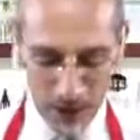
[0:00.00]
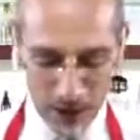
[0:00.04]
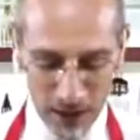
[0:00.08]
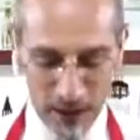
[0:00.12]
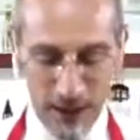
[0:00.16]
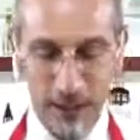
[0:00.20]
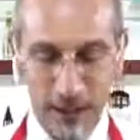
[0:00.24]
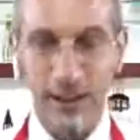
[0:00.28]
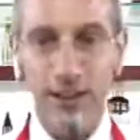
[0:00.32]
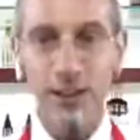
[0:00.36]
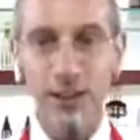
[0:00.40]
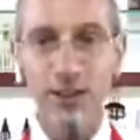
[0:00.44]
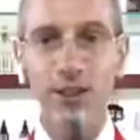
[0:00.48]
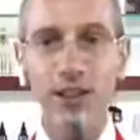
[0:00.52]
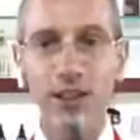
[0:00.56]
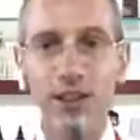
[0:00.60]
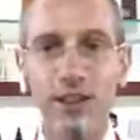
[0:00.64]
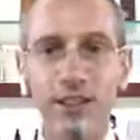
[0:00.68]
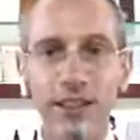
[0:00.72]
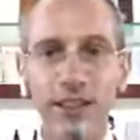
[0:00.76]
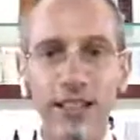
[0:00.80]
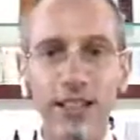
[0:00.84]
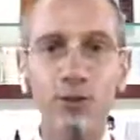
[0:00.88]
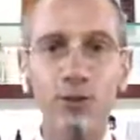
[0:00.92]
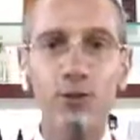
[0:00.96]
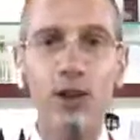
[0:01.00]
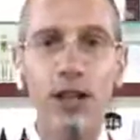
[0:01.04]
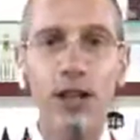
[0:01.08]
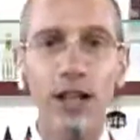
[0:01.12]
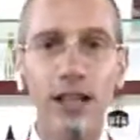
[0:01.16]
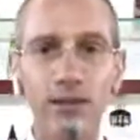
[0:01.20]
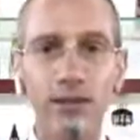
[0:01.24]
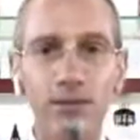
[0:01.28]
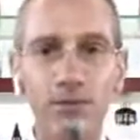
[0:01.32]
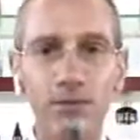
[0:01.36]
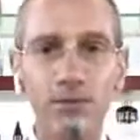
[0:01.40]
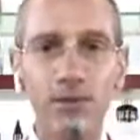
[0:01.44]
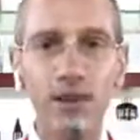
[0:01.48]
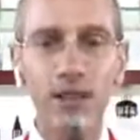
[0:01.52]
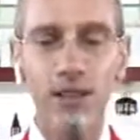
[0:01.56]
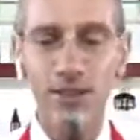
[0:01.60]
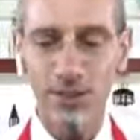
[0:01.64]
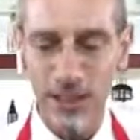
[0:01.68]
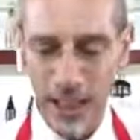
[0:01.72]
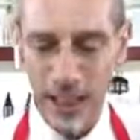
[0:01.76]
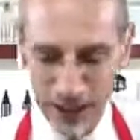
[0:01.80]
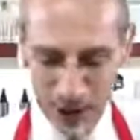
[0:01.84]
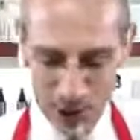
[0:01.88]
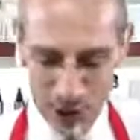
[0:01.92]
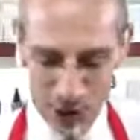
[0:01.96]
You see, this one is
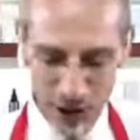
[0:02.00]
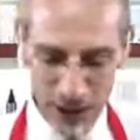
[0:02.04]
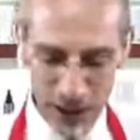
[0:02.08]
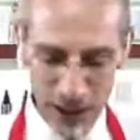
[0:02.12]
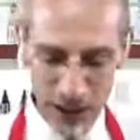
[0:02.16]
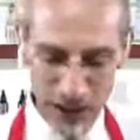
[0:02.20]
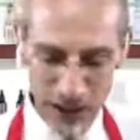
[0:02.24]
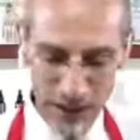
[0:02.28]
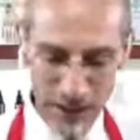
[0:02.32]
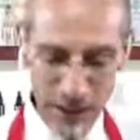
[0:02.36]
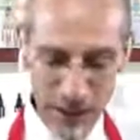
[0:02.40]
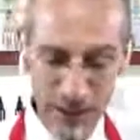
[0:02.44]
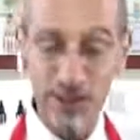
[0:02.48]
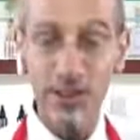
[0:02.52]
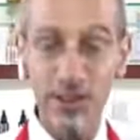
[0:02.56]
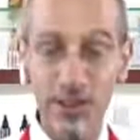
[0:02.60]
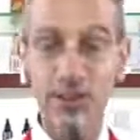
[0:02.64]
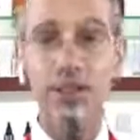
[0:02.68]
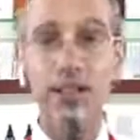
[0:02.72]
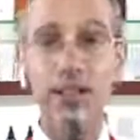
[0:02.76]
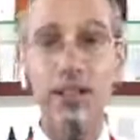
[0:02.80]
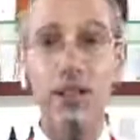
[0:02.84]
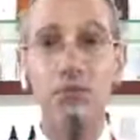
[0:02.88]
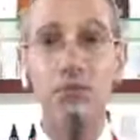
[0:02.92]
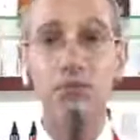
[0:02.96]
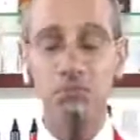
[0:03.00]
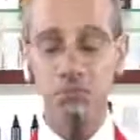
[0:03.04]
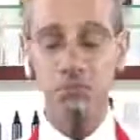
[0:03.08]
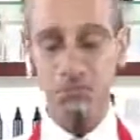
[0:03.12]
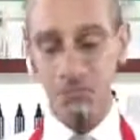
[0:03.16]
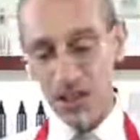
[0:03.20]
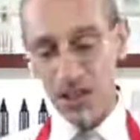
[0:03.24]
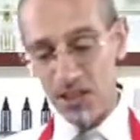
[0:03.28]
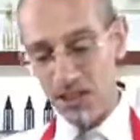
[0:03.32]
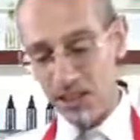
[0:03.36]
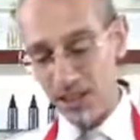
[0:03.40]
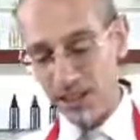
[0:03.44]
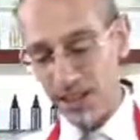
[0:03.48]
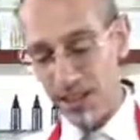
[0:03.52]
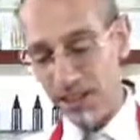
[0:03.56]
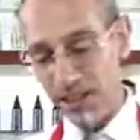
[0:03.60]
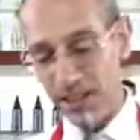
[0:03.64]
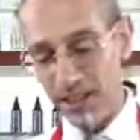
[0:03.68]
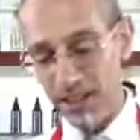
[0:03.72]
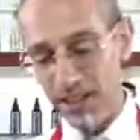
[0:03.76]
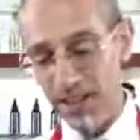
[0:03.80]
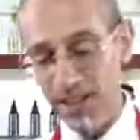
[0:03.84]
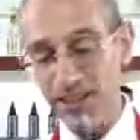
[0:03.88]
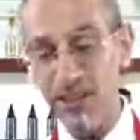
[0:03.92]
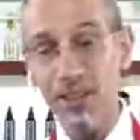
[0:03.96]
actually, this is a
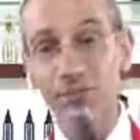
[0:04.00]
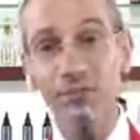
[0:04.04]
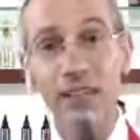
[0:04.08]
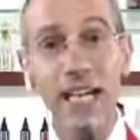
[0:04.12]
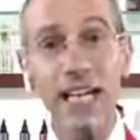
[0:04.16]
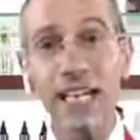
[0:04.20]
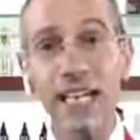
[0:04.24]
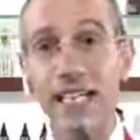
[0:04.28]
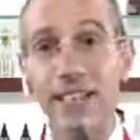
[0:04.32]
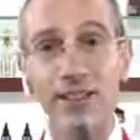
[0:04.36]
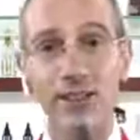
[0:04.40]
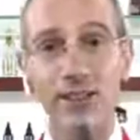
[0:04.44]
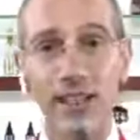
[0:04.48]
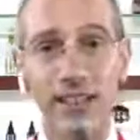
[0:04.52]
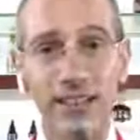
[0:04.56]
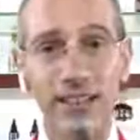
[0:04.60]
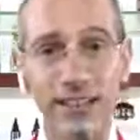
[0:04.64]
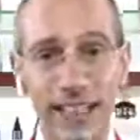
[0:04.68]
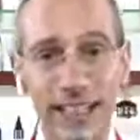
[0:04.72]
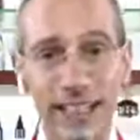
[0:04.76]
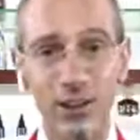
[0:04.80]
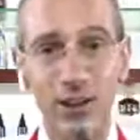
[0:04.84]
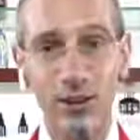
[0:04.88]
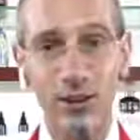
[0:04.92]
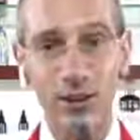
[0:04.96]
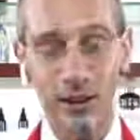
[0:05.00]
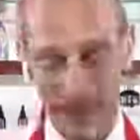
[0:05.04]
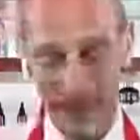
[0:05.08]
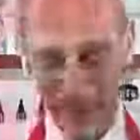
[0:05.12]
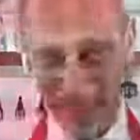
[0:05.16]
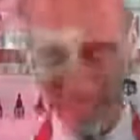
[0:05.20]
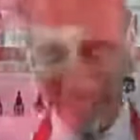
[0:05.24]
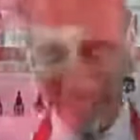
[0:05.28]
vase at the end of the day.